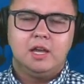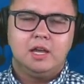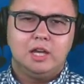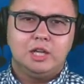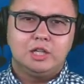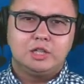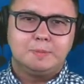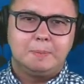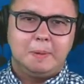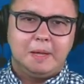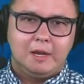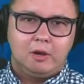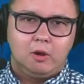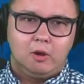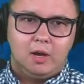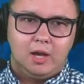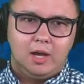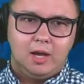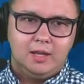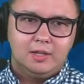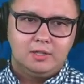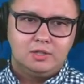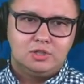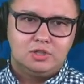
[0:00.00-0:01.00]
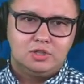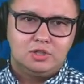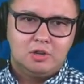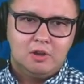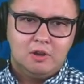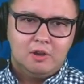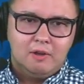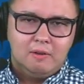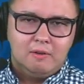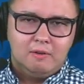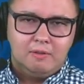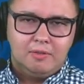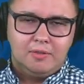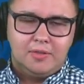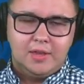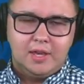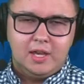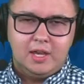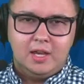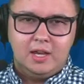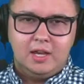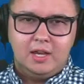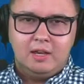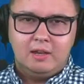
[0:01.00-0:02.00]
is because
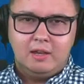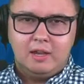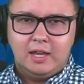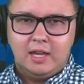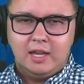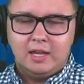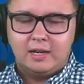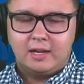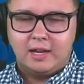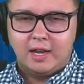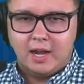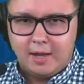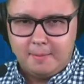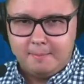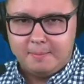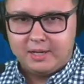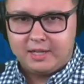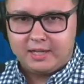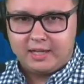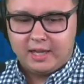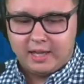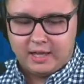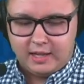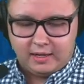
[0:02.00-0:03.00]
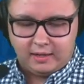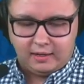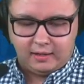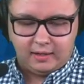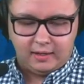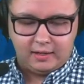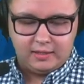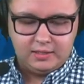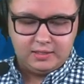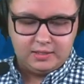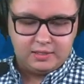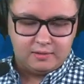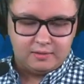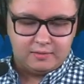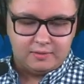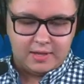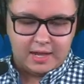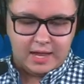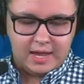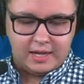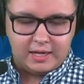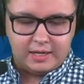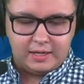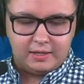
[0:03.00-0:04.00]
the incumbent candidate
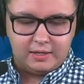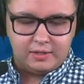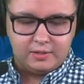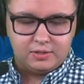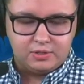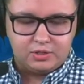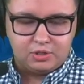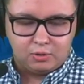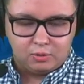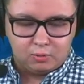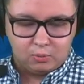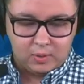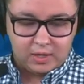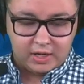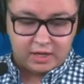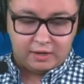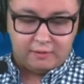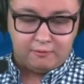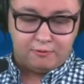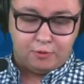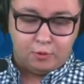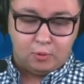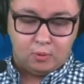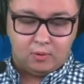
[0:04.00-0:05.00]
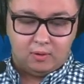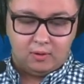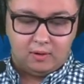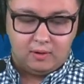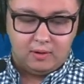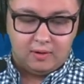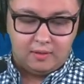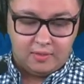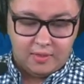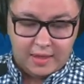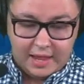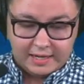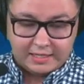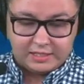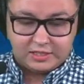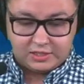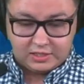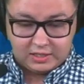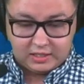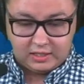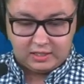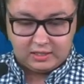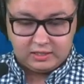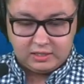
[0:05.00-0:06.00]
that is running for that
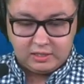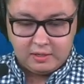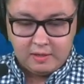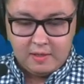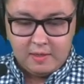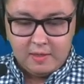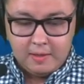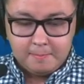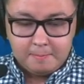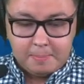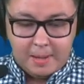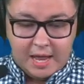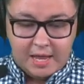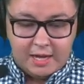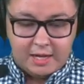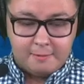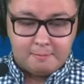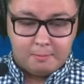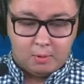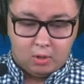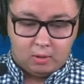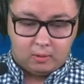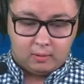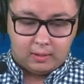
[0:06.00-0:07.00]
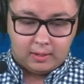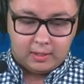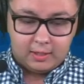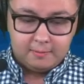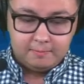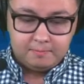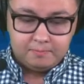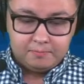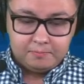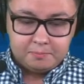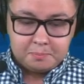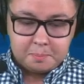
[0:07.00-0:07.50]
seat, Patty Murray,